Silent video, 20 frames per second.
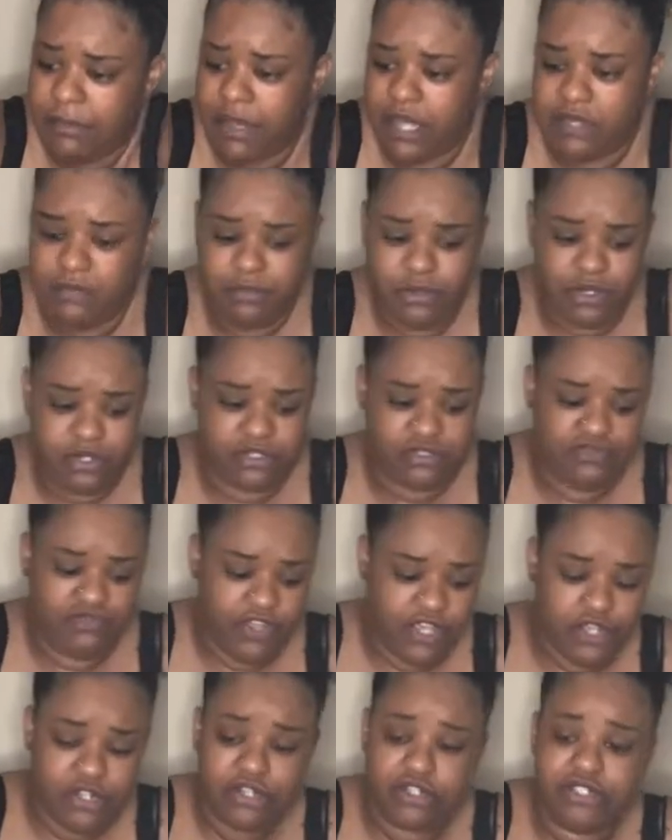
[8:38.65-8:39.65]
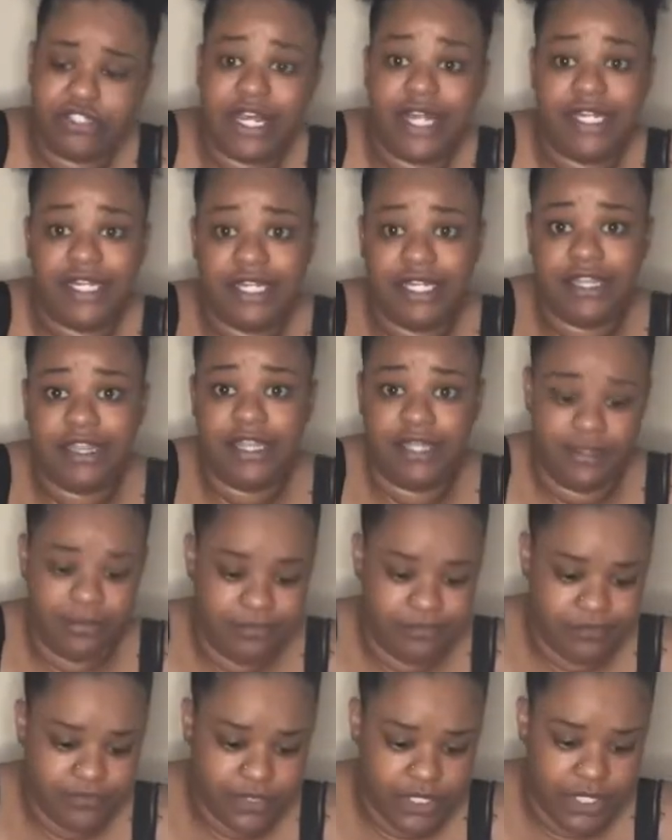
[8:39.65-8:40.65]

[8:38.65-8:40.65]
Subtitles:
body parts. Fingers, I need them.